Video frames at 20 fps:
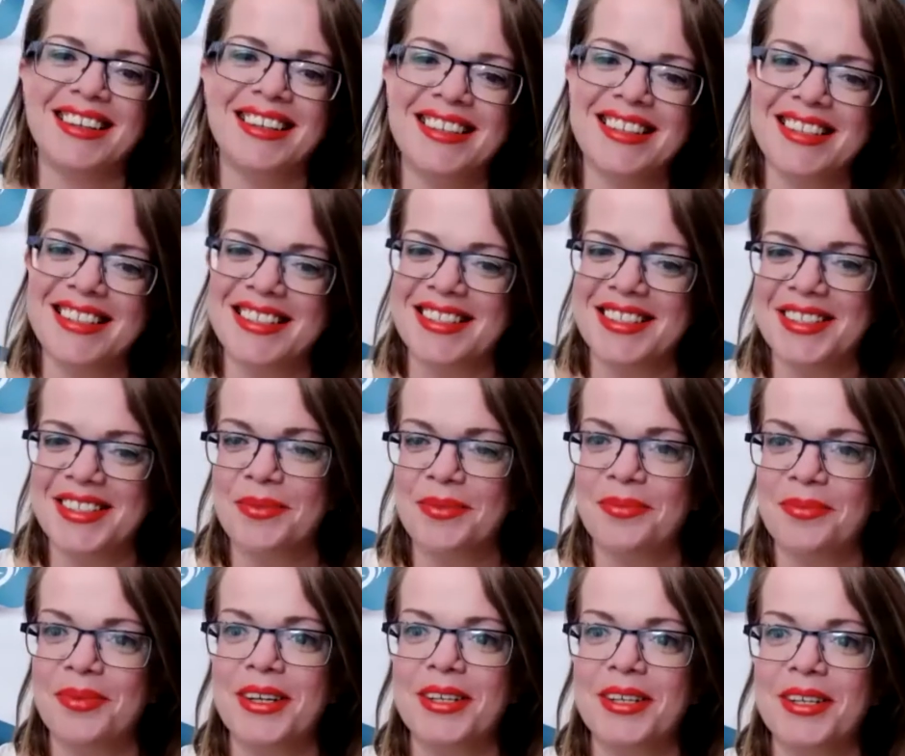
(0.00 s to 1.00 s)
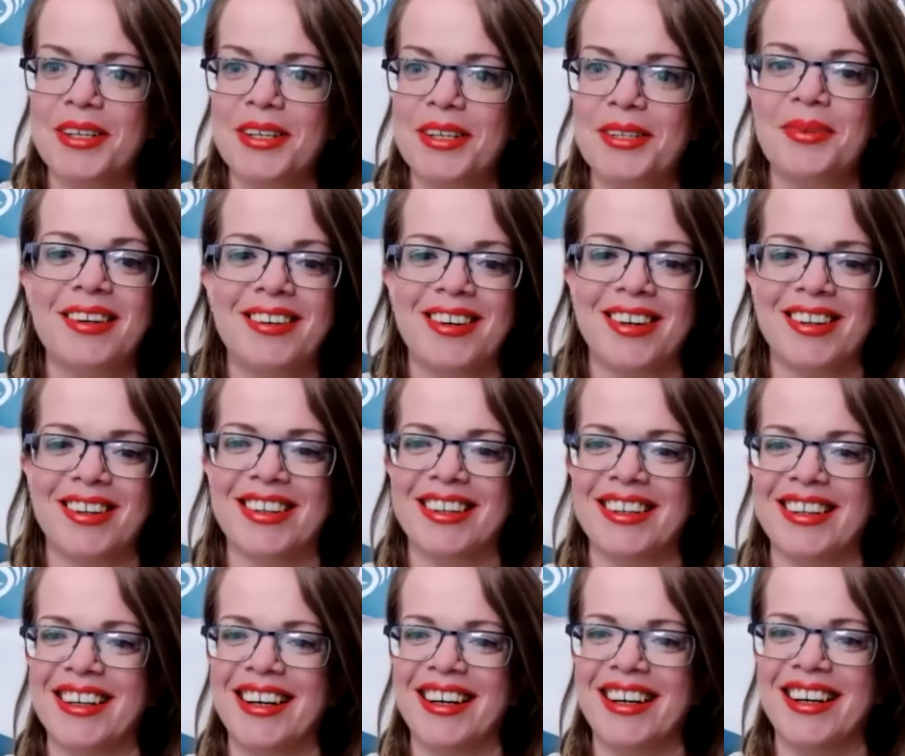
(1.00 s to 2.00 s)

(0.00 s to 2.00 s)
That doesn't surprise me at all.